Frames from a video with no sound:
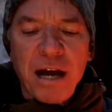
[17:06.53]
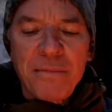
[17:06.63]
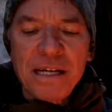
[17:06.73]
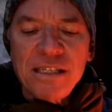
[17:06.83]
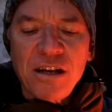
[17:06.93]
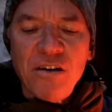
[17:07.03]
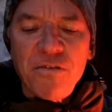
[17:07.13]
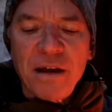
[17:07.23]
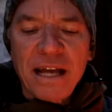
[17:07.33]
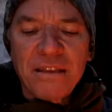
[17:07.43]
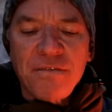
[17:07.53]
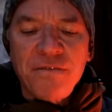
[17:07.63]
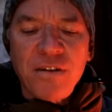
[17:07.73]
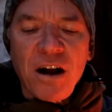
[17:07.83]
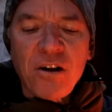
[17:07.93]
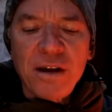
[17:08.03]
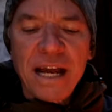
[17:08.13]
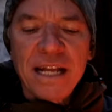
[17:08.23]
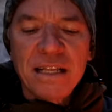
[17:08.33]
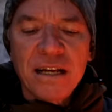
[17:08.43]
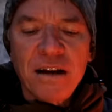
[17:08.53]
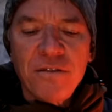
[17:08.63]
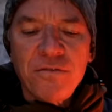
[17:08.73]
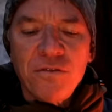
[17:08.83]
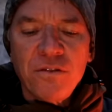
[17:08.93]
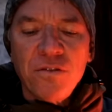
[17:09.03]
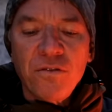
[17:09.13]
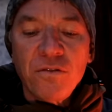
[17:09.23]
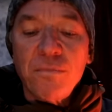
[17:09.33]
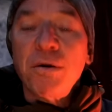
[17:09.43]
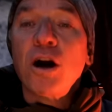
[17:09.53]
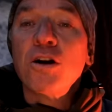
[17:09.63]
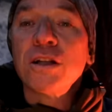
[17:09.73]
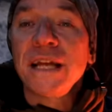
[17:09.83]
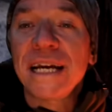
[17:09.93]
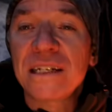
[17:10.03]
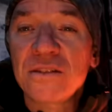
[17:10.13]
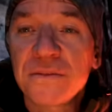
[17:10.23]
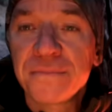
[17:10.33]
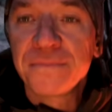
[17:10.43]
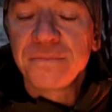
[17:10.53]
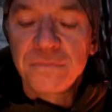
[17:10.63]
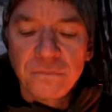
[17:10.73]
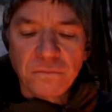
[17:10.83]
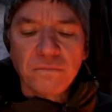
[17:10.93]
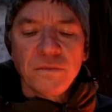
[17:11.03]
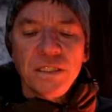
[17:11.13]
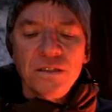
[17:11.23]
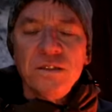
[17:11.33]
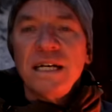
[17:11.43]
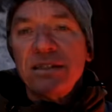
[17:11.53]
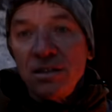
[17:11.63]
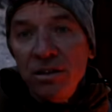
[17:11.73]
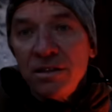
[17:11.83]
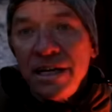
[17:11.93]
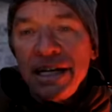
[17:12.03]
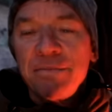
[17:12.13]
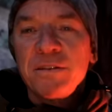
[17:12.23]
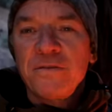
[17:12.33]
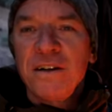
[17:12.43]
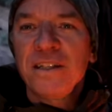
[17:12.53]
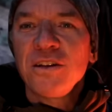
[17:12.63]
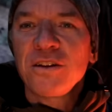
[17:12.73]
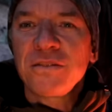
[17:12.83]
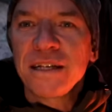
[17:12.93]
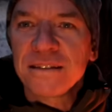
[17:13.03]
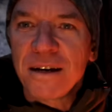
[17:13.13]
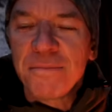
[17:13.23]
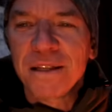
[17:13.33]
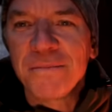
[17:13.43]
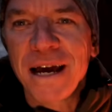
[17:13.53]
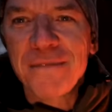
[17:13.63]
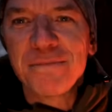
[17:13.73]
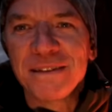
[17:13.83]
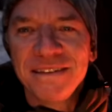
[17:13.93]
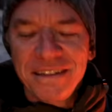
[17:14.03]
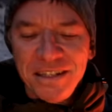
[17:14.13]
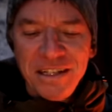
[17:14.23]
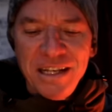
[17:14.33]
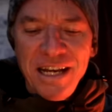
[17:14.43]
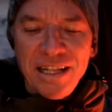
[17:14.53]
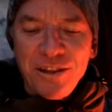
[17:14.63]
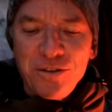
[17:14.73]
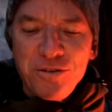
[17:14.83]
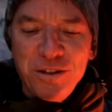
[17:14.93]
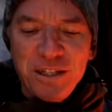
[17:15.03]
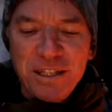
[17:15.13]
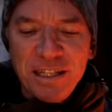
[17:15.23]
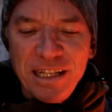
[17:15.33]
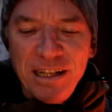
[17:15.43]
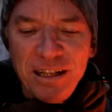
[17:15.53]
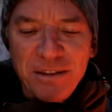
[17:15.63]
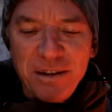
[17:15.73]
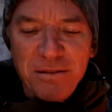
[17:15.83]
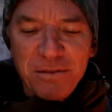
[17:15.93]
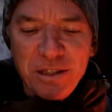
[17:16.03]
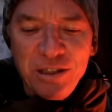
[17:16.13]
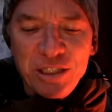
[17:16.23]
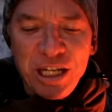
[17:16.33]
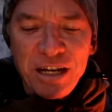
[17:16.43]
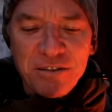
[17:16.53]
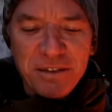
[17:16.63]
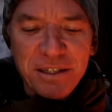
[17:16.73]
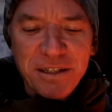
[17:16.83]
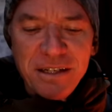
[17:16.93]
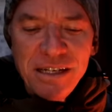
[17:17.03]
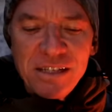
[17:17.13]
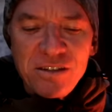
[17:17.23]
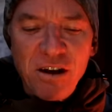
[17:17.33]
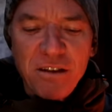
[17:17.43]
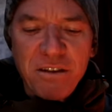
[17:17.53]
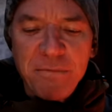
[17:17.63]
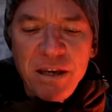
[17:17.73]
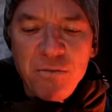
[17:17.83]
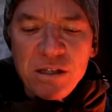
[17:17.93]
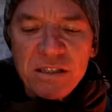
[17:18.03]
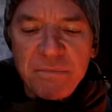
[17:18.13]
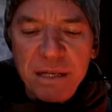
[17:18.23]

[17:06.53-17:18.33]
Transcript: by myself at the far end of the Park Lakes. You guys can look that up. It's fun to look things up on the map and and learn little oh, little geography. South of me was the